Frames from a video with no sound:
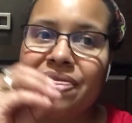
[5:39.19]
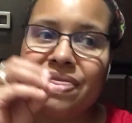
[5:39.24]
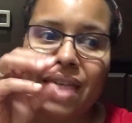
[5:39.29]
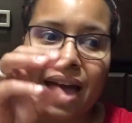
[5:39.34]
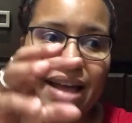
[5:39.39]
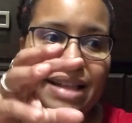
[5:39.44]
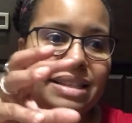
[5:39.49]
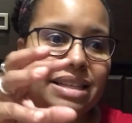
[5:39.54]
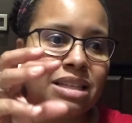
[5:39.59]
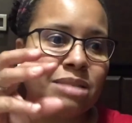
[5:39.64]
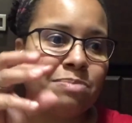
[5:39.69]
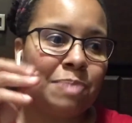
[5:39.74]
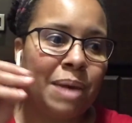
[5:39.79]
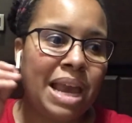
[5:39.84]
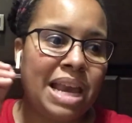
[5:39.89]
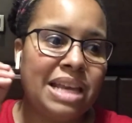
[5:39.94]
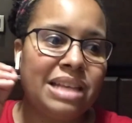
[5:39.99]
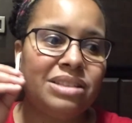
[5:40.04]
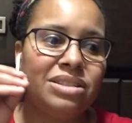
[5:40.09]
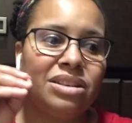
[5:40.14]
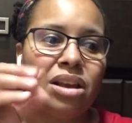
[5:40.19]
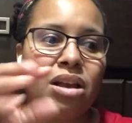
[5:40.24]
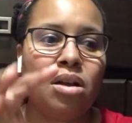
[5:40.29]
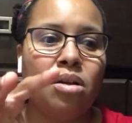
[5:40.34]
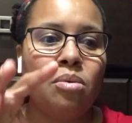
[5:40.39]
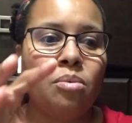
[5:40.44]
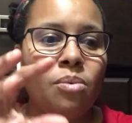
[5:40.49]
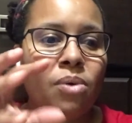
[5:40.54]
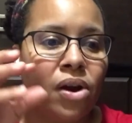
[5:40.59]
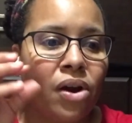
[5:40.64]
that space
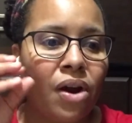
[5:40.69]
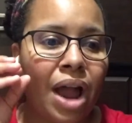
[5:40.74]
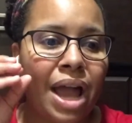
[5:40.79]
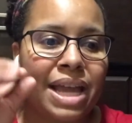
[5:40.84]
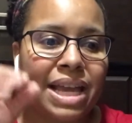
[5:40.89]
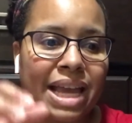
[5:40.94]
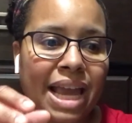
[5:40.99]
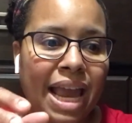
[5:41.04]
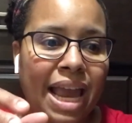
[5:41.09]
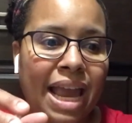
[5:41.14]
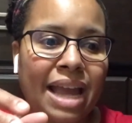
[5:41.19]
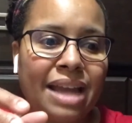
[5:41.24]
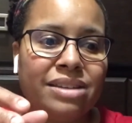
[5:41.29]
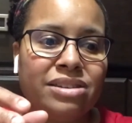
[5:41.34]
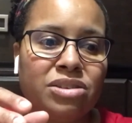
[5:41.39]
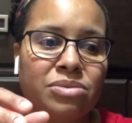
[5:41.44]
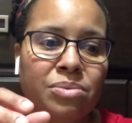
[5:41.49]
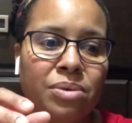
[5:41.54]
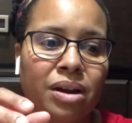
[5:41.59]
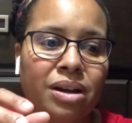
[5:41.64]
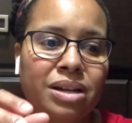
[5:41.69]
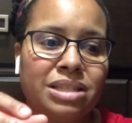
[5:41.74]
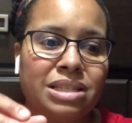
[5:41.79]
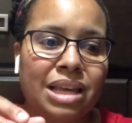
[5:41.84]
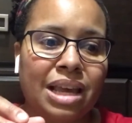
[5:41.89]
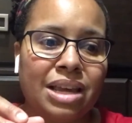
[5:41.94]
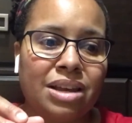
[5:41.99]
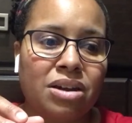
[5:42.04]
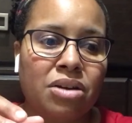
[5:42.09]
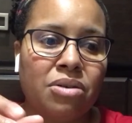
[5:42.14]
where I can, to where it's
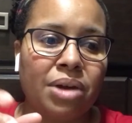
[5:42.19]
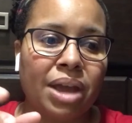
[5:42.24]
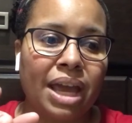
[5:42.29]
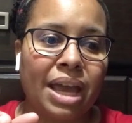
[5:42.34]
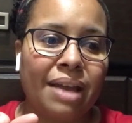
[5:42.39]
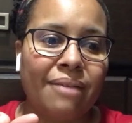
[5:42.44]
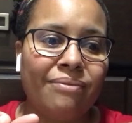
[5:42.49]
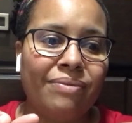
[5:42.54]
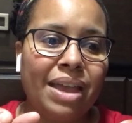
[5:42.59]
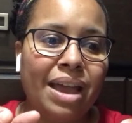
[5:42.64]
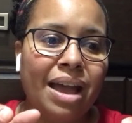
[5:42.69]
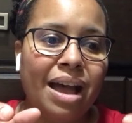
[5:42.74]
like, okay,